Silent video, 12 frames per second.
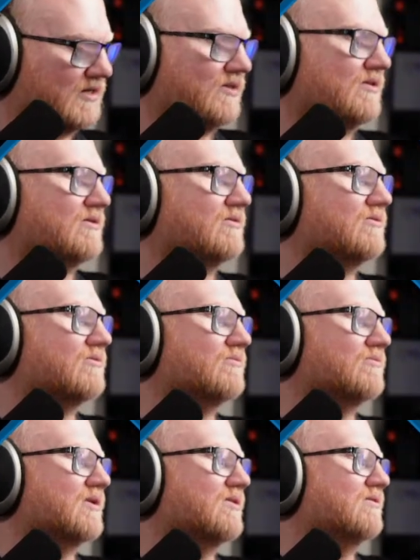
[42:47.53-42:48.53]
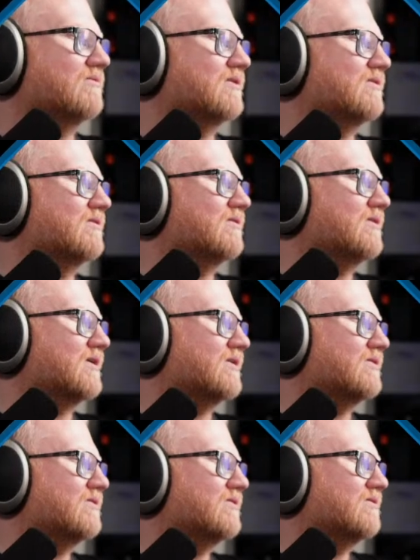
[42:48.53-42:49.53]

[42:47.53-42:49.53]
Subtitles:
Let's do this instead.